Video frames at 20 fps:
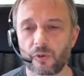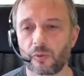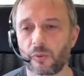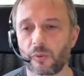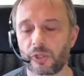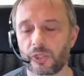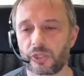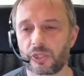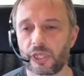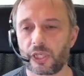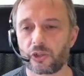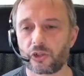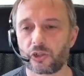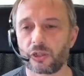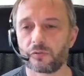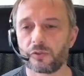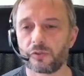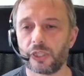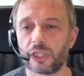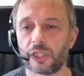
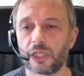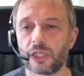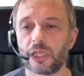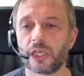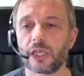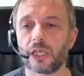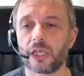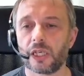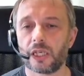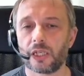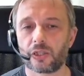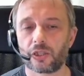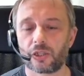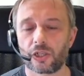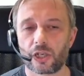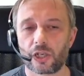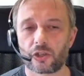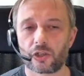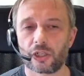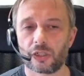sub-organization of the
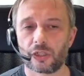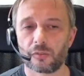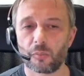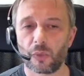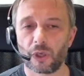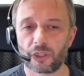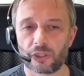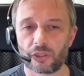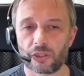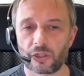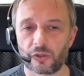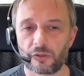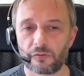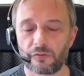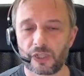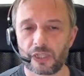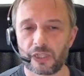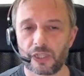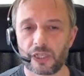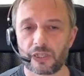International
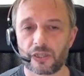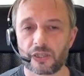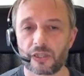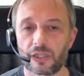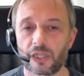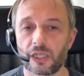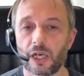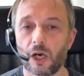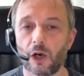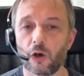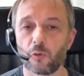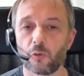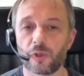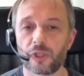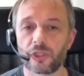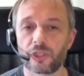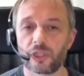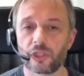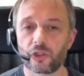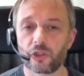Monetary Fund. It's the
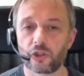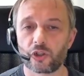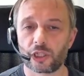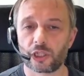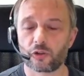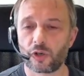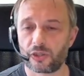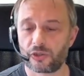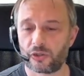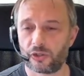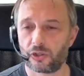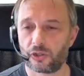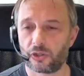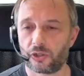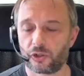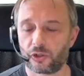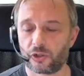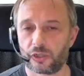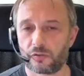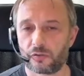Open Digital
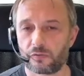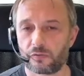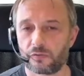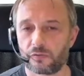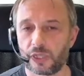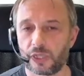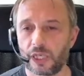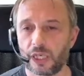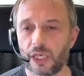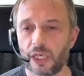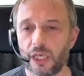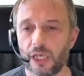Trust Initiative.